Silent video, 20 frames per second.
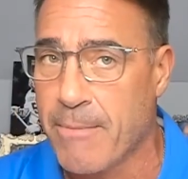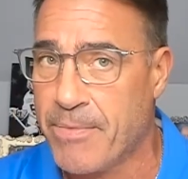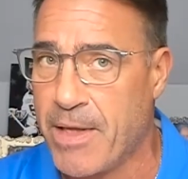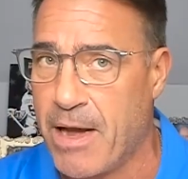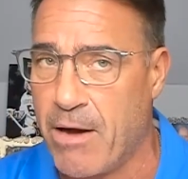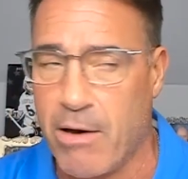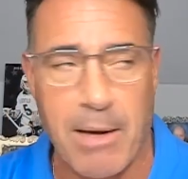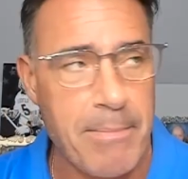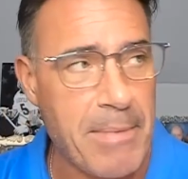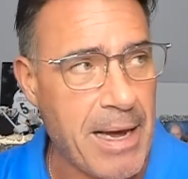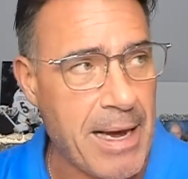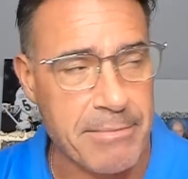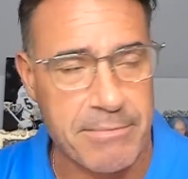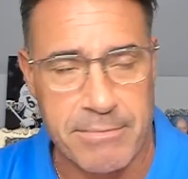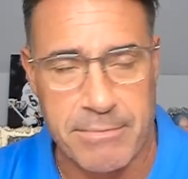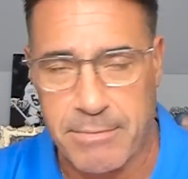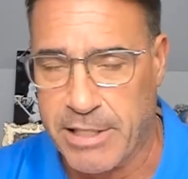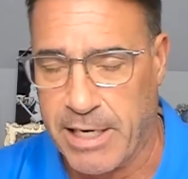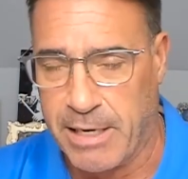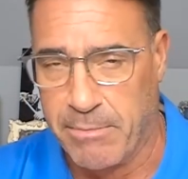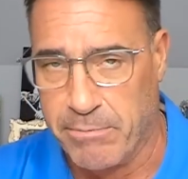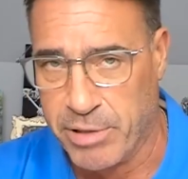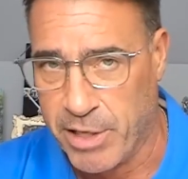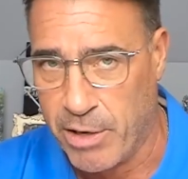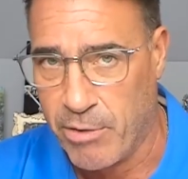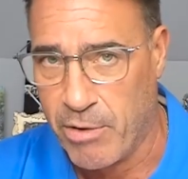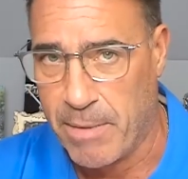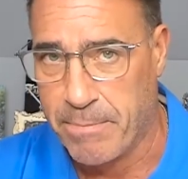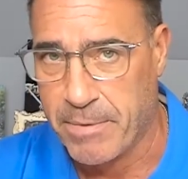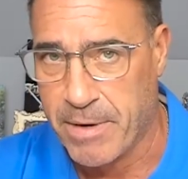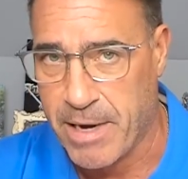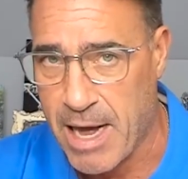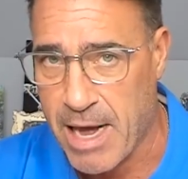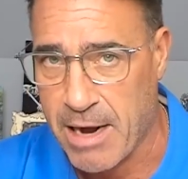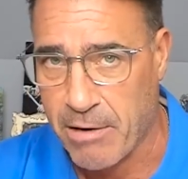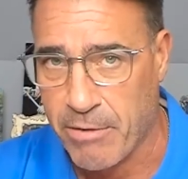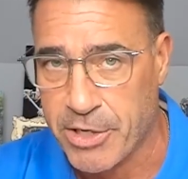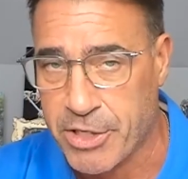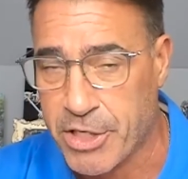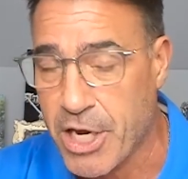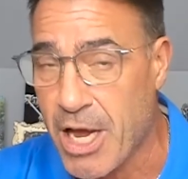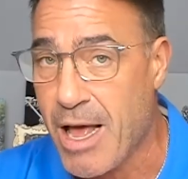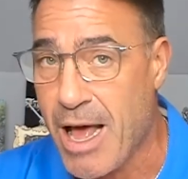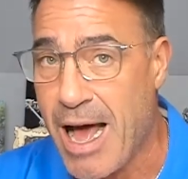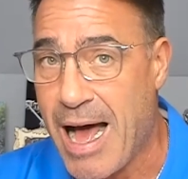Now, I'm not saying blow up Congress.